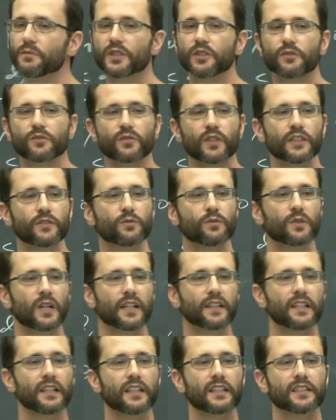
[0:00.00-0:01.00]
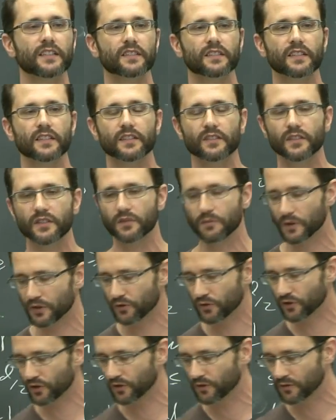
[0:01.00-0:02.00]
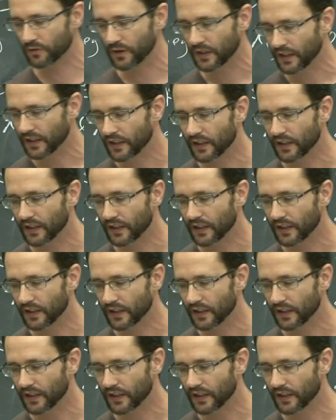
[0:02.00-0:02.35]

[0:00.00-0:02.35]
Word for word: when you're trying to analyze and you want to show